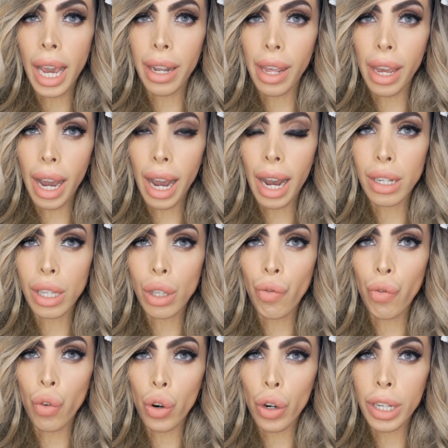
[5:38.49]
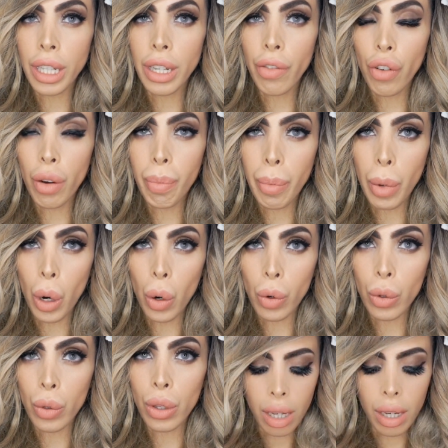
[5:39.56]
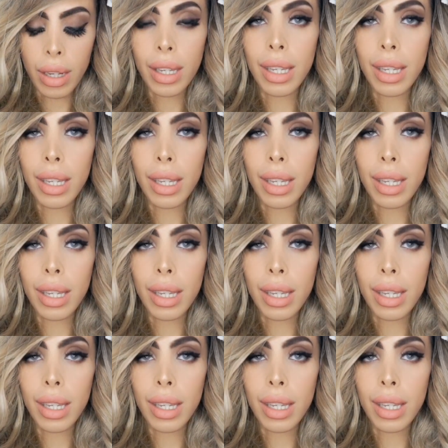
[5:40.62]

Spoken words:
and it has four different modes.